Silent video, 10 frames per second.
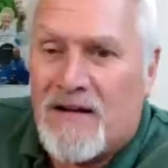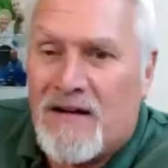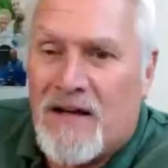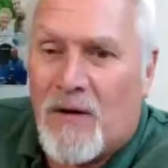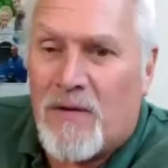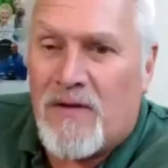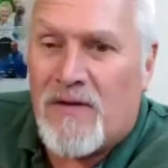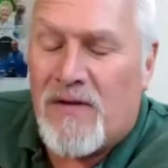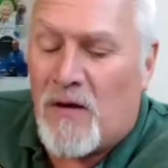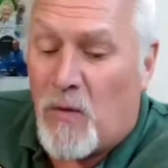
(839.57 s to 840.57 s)
you know,
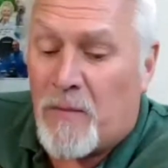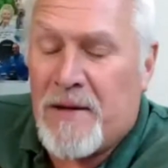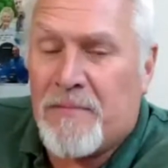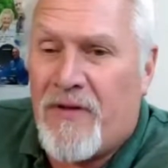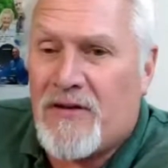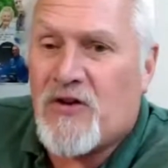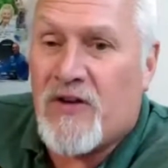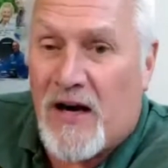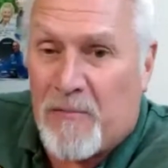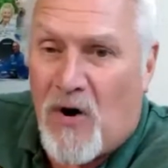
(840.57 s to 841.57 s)
there were people that just
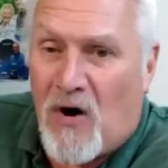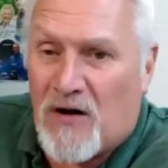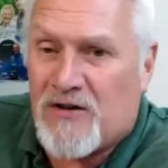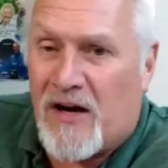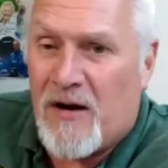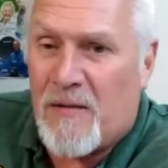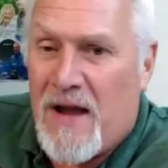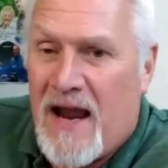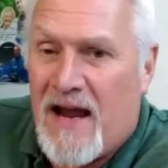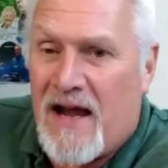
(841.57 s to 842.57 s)
kind of parked on a
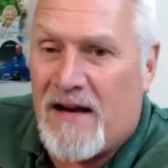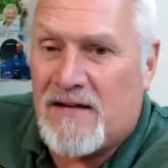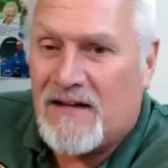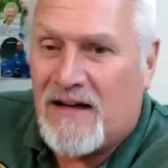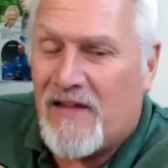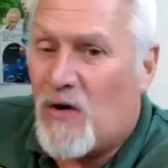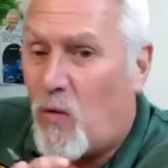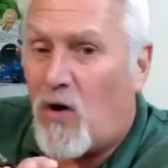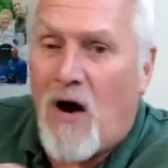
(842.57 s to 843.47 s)
band and there were